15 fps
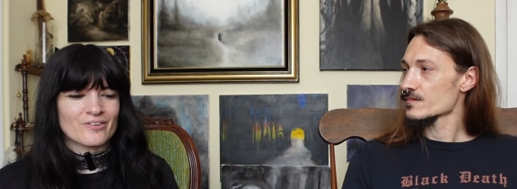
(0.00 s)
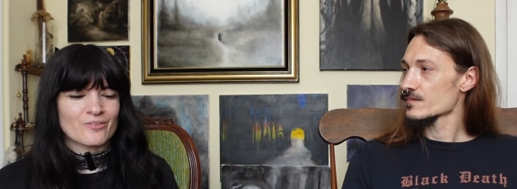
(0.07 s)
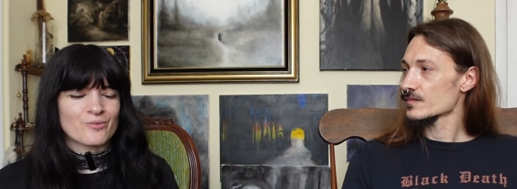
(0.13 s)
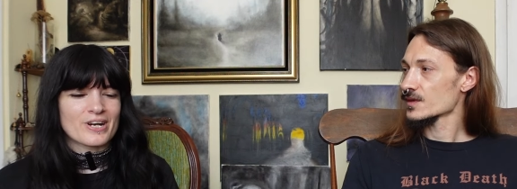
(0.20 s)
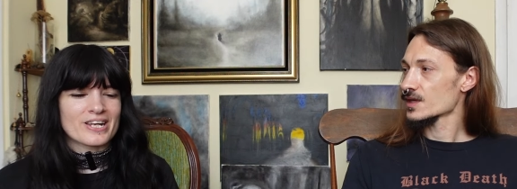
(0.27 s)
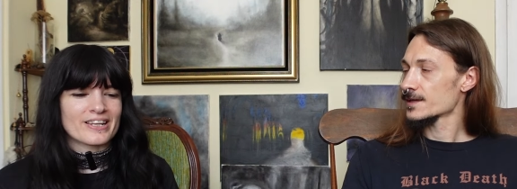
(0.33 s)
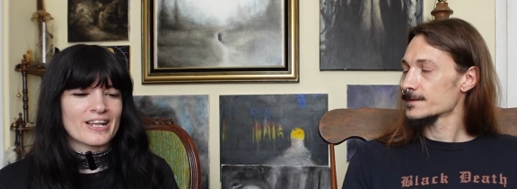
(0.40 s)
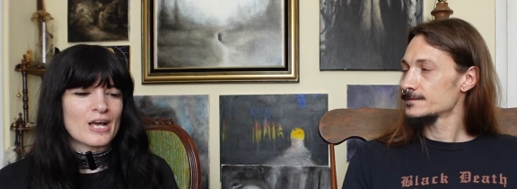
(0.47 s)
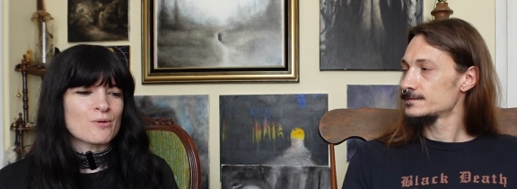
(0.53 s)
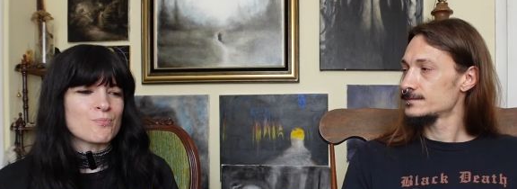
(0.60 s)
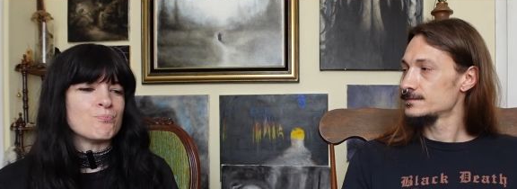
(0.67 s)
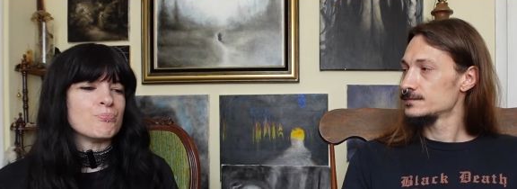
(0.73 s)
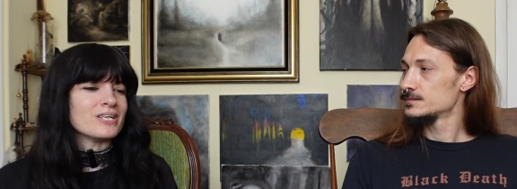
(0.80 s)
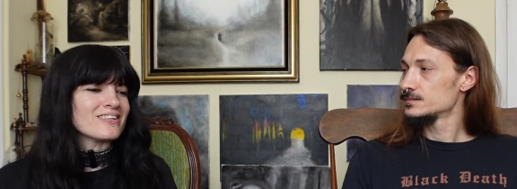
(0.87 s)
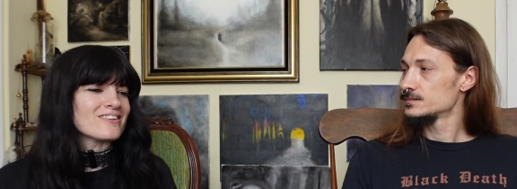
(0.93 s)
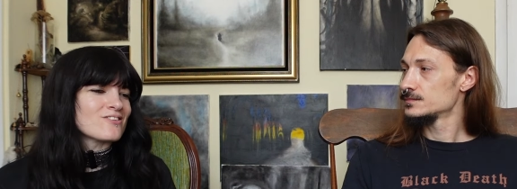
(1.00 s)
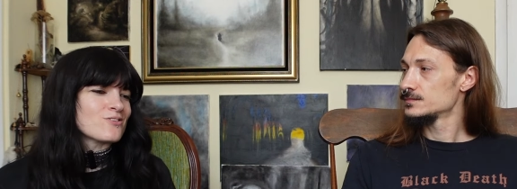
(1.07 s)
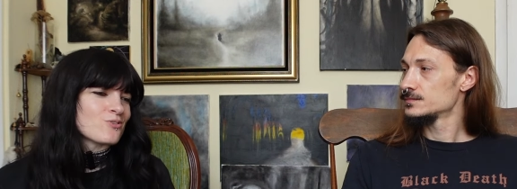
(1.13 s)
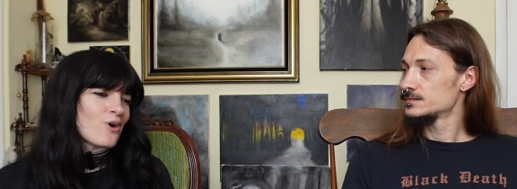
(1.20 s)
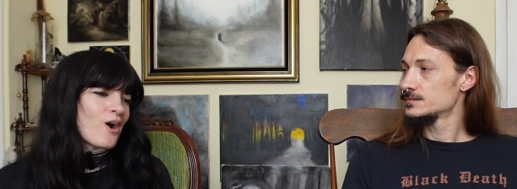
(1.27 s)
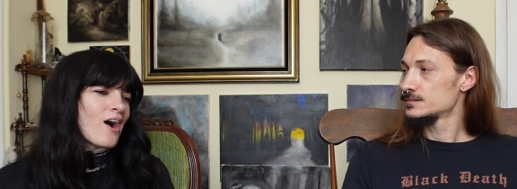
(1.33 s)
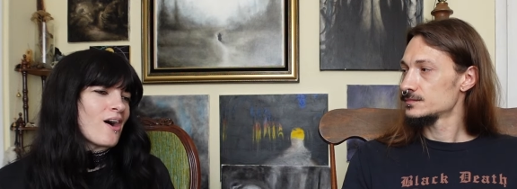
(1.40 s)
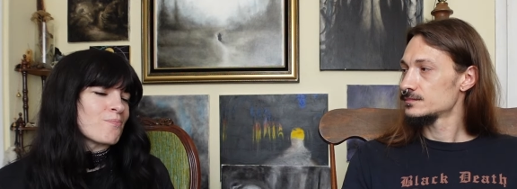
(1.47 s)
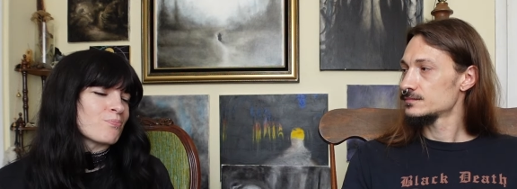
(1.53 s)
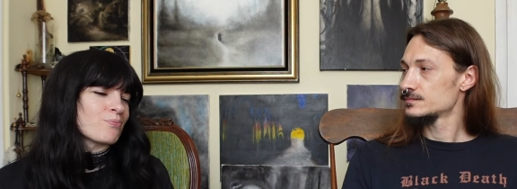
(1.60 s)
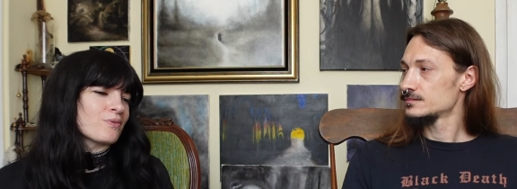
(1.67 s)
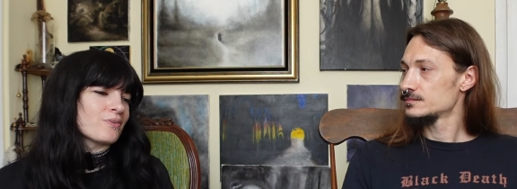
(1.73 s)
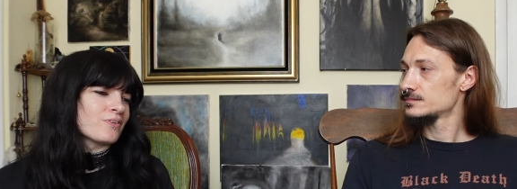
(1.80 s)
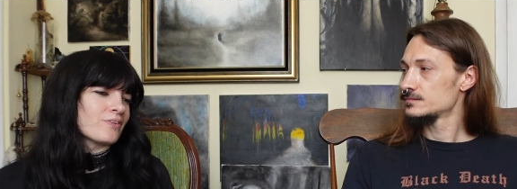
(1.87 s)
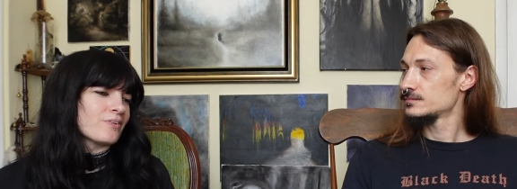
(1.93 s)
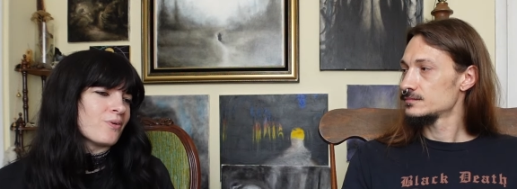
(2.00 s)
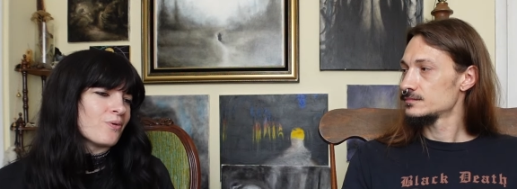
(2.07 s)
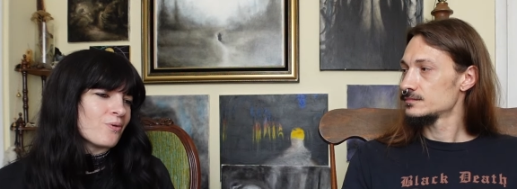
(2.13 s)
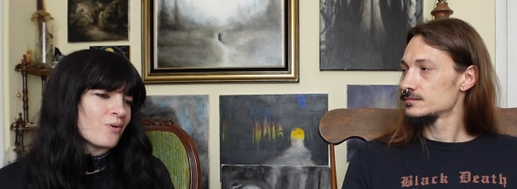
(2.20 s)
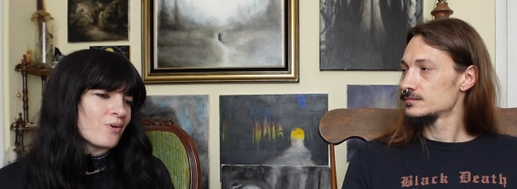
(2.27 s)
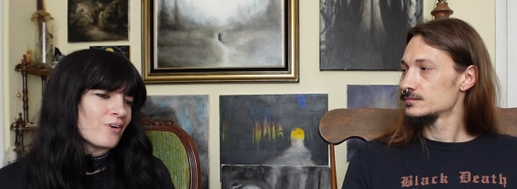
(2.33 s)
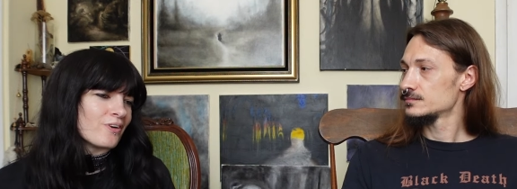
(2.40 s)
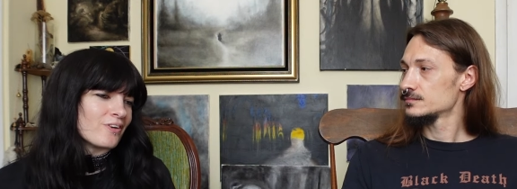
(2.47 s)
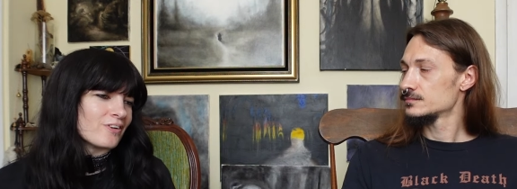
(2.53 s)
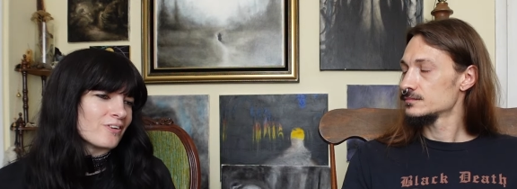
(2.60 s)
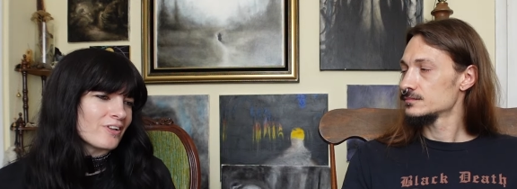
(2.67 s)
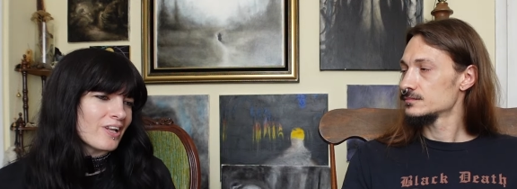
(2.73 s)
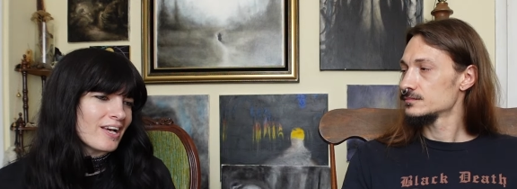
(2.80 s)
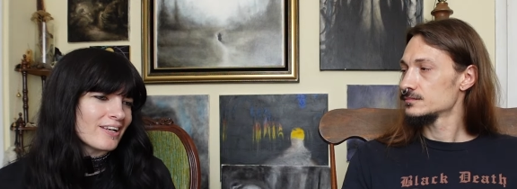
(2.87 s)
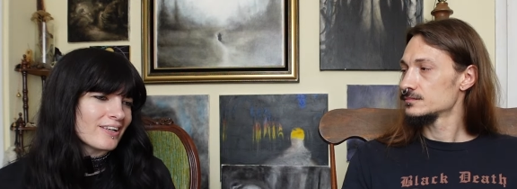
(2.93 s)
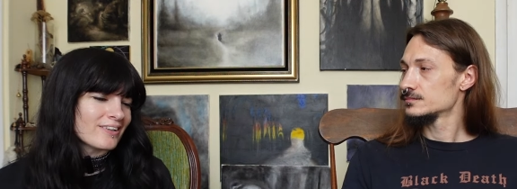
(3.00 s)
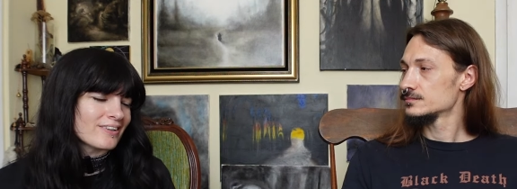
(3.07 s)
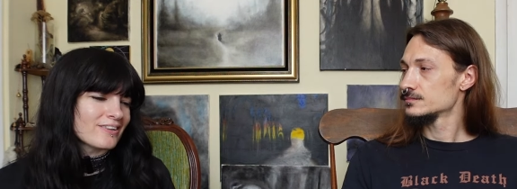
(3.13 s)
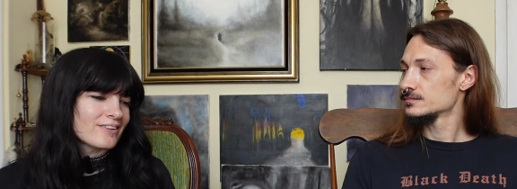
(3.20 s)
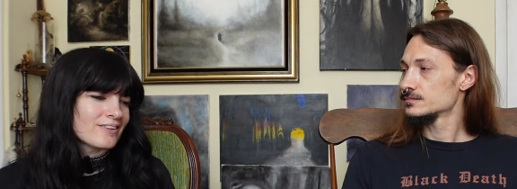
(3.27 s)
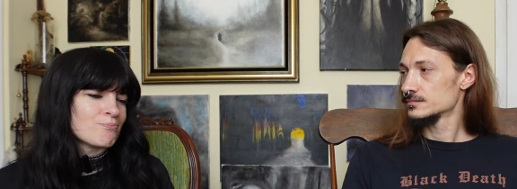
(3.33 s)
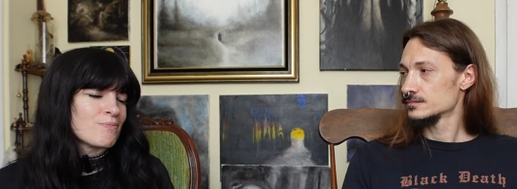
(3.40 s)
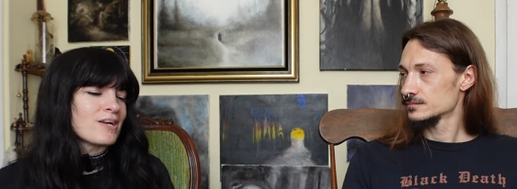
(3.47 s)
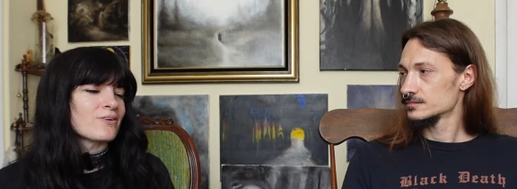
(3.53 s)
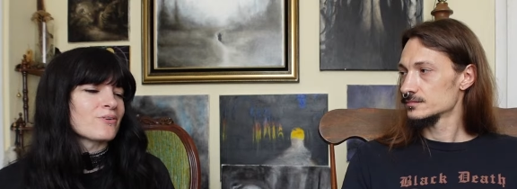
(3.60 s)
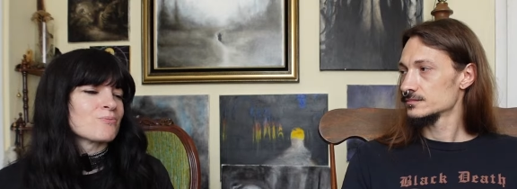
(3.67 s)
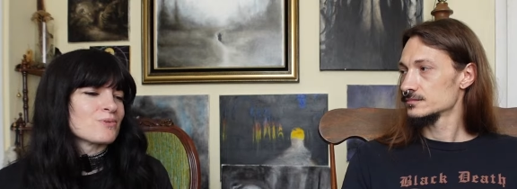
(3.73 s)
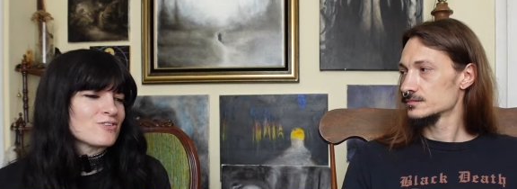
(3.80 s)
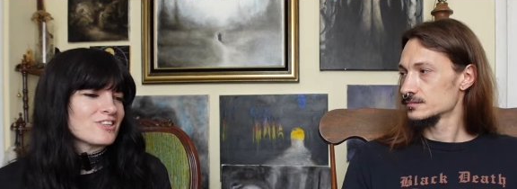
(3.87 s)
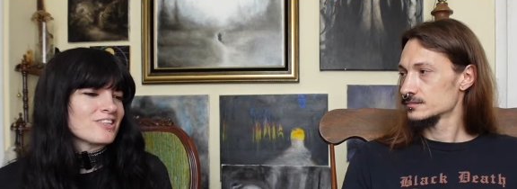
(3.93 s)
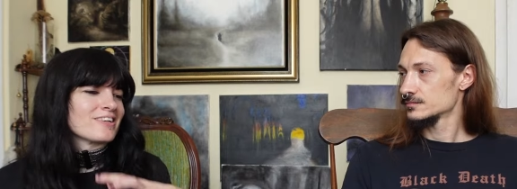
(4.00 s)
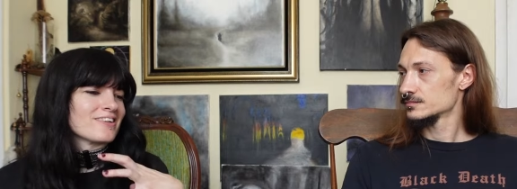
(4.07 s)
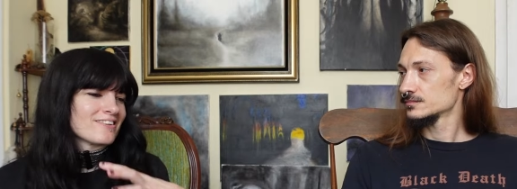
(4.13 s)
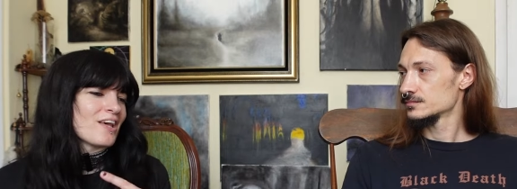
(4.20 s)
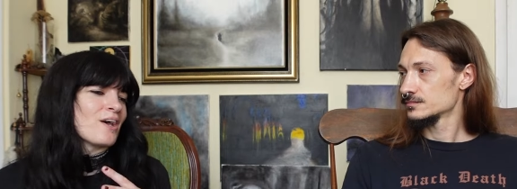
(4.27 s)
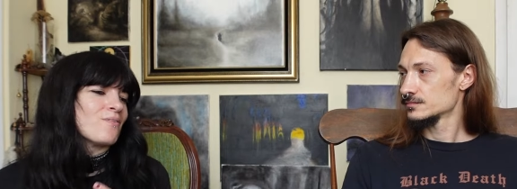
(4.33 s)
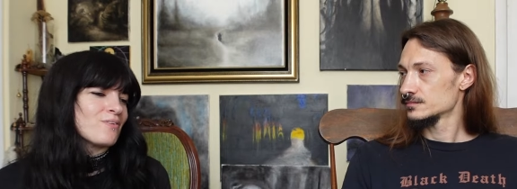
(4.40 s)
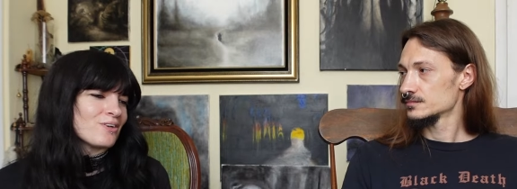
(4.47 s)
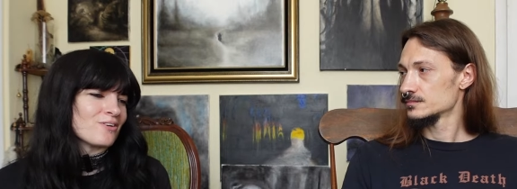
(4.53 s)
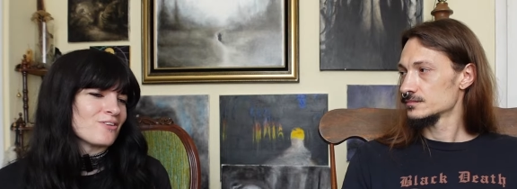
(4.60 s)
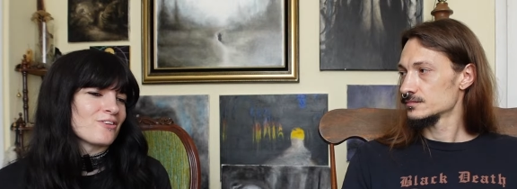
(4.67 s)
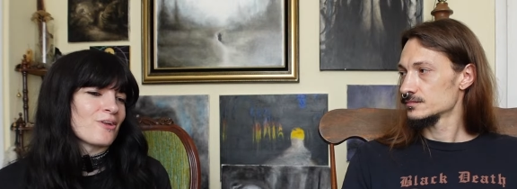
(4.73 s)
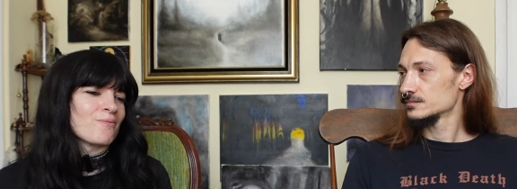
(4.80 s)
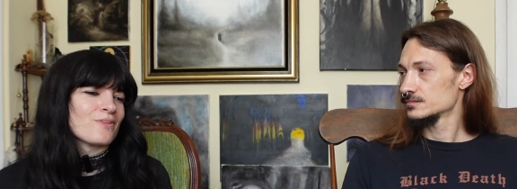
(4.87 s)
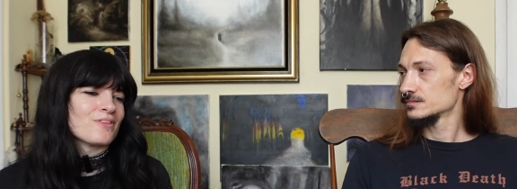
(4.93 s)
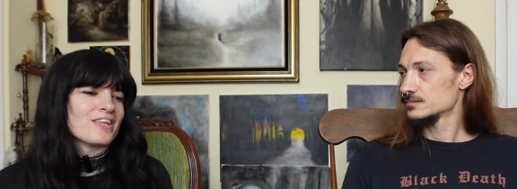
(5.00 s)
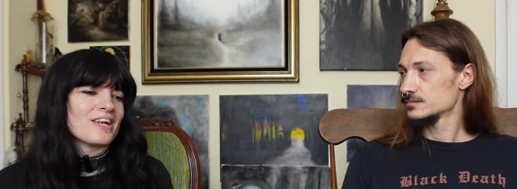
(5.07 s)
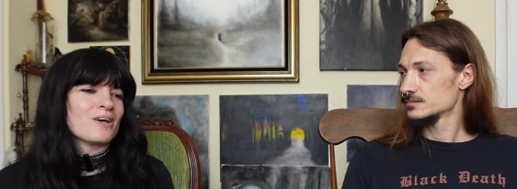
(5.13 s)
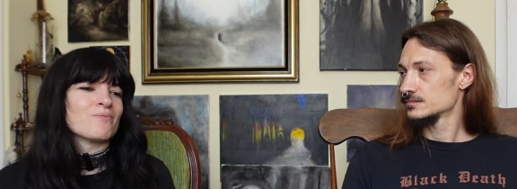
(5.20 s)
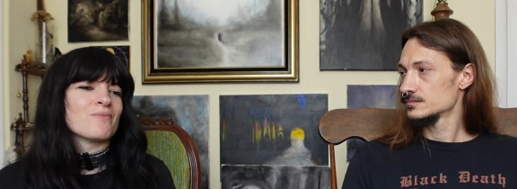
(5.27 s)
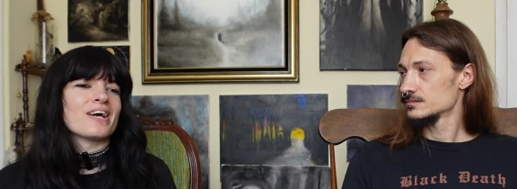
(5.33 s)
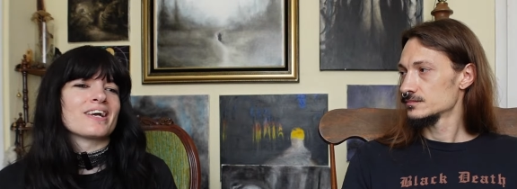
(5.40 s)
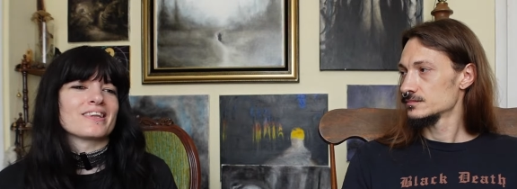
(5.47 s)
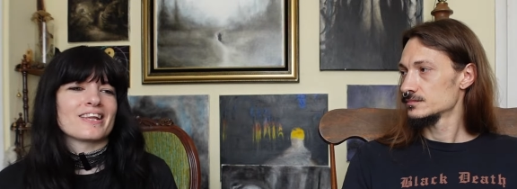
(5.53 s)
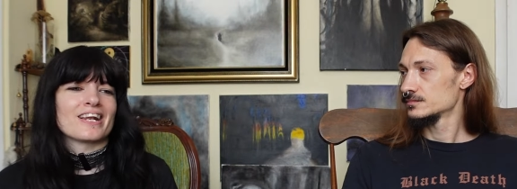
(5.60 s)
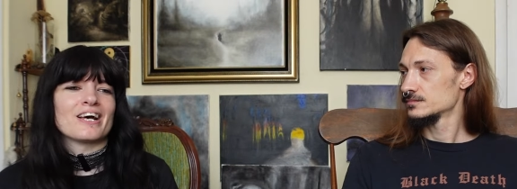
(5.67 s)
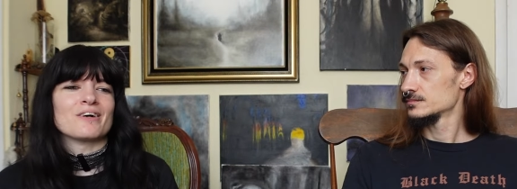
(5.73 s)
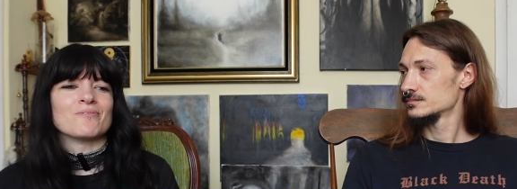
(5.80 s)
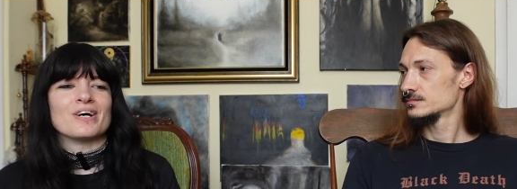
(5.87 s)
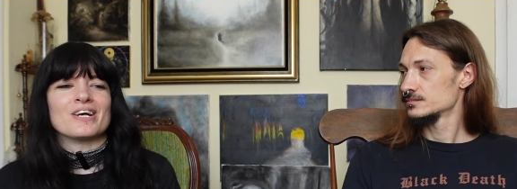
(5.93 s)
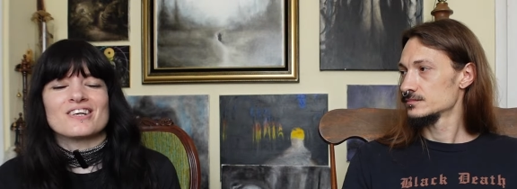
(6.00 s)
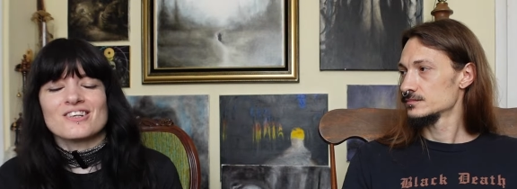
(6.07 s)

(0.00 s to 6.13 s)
Speaker 1: when like beats drop or like metal music is heavy or something, then I'm like, then I'm like,